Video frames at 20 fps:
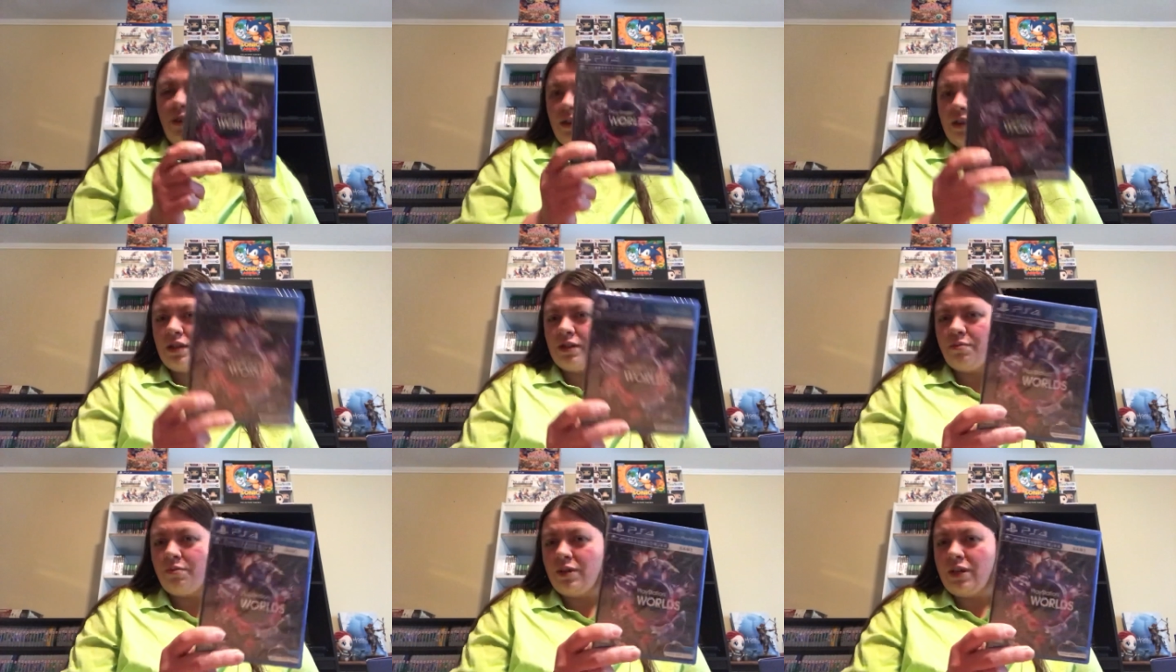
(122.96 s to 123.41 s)

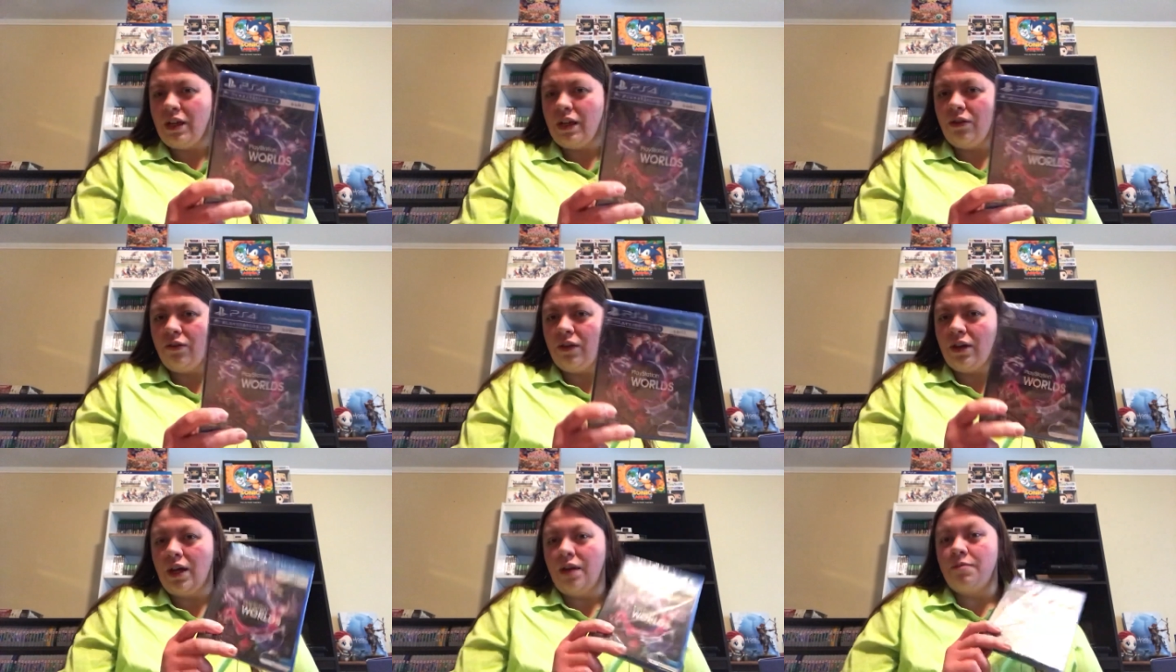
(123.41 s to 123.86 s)
what this
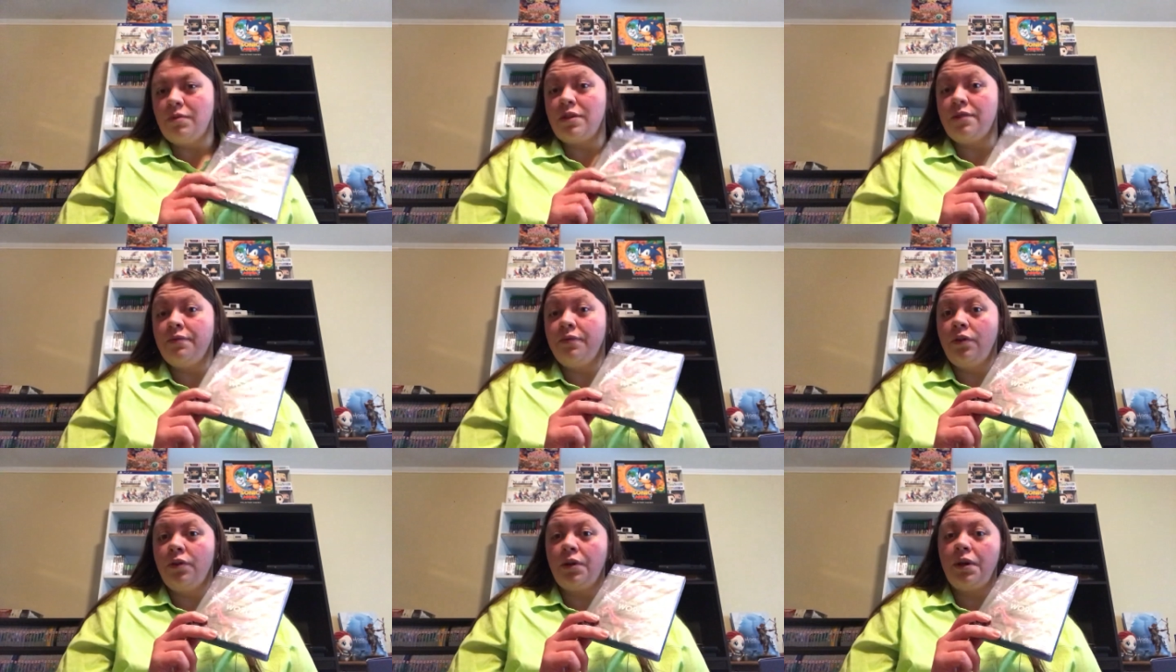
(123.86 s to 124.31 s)
particular game
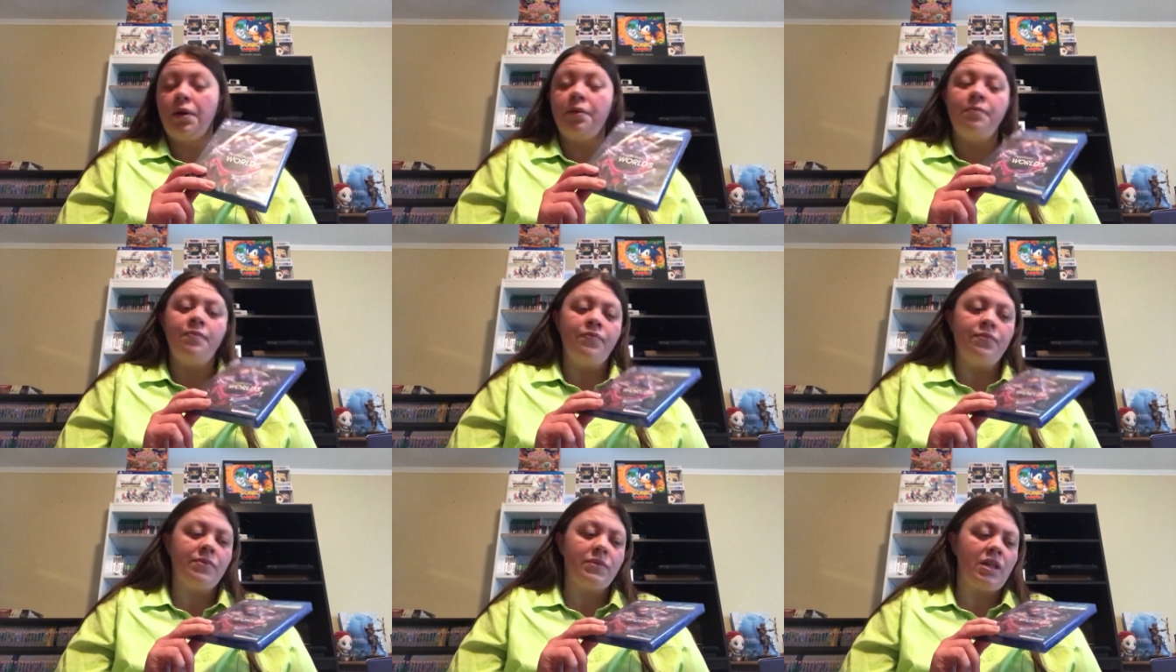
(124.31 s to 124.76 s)
is for.
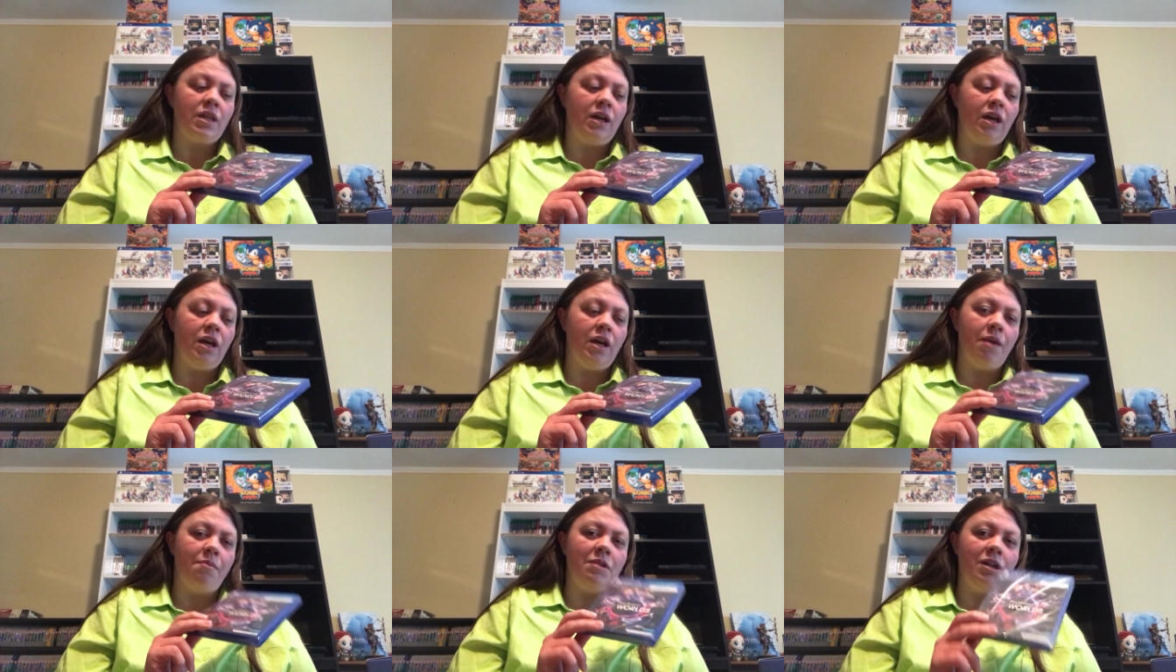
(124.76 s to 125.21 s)

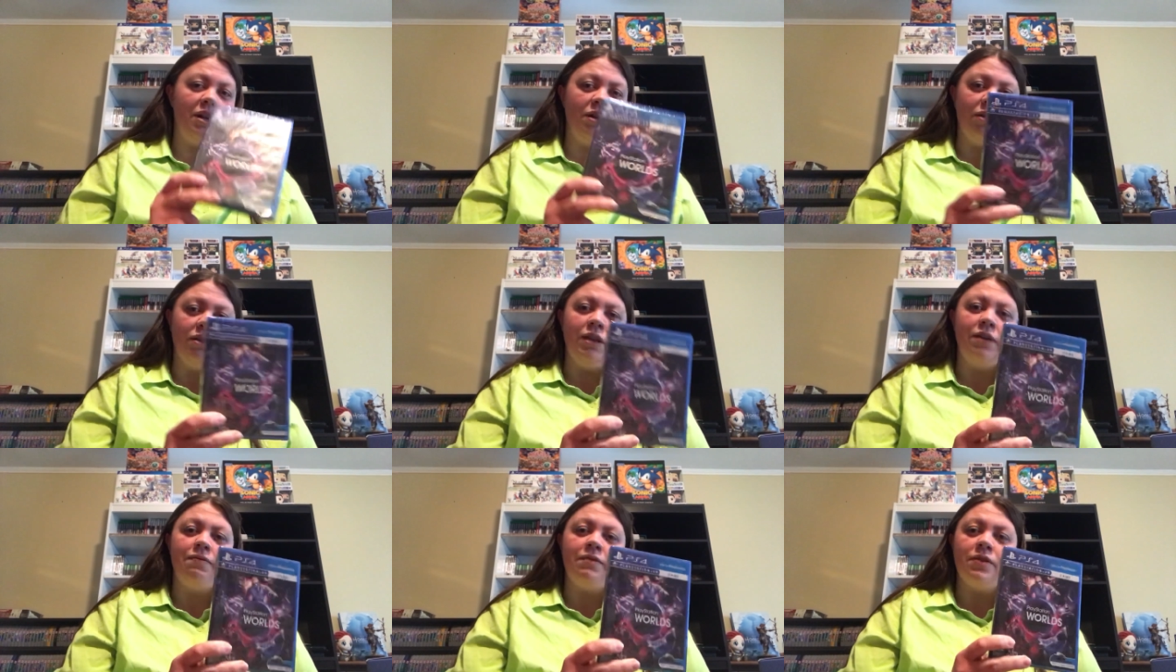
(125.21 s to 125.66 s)
And at
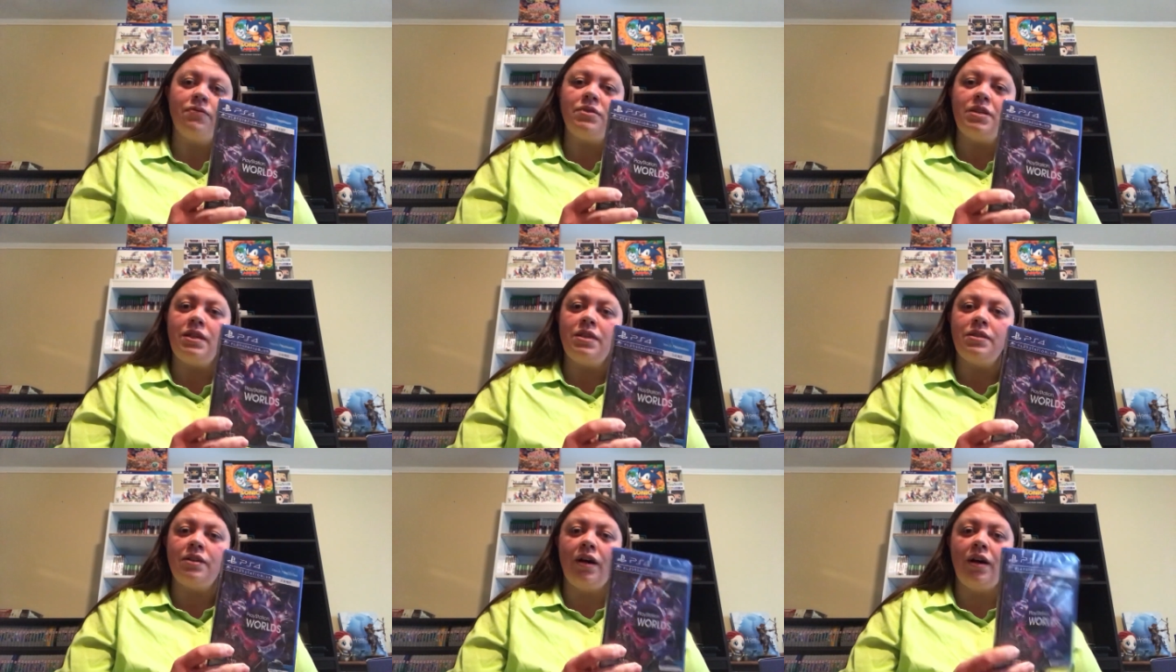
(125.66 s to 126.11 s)
only
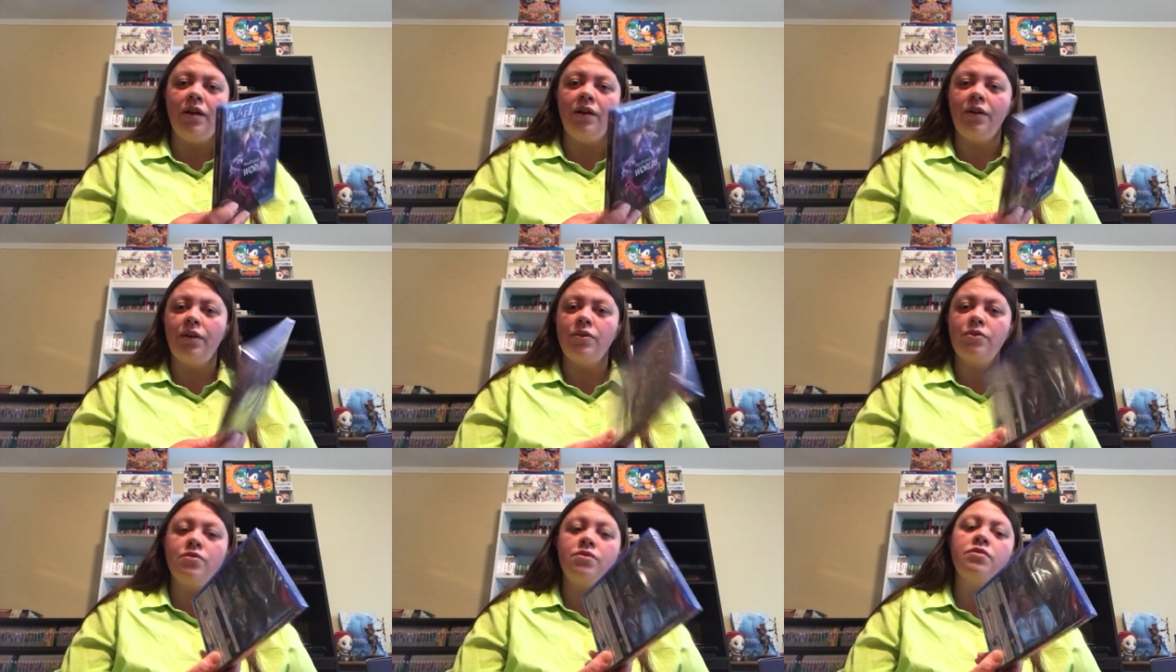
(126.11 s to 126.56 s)

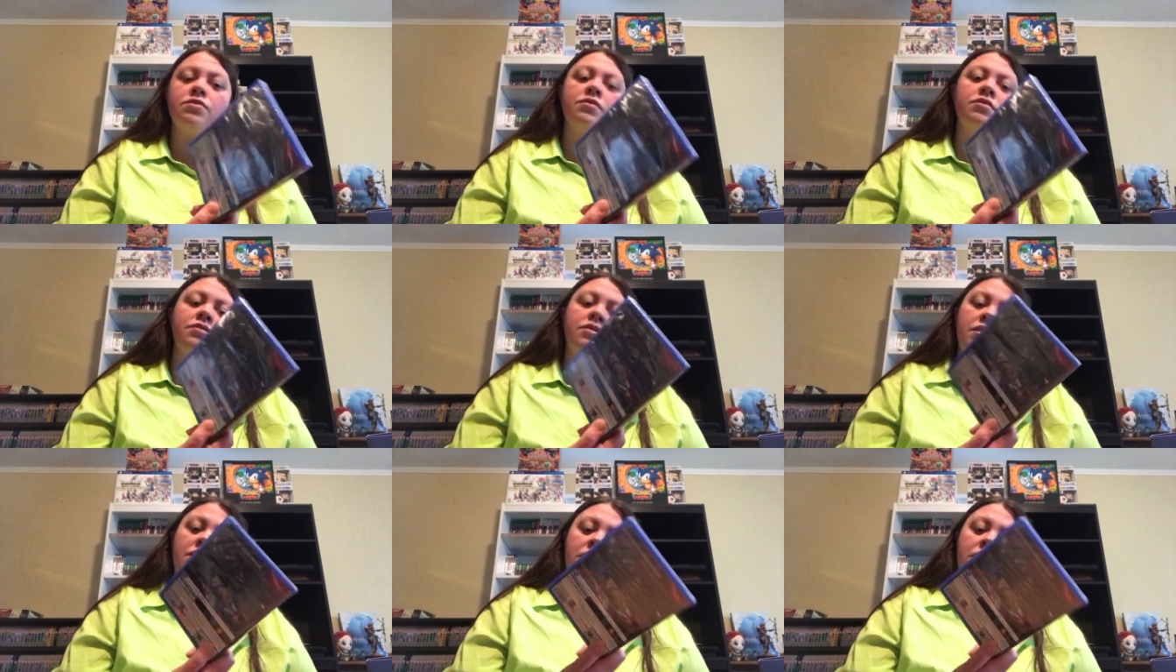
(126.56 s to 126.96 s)
$15,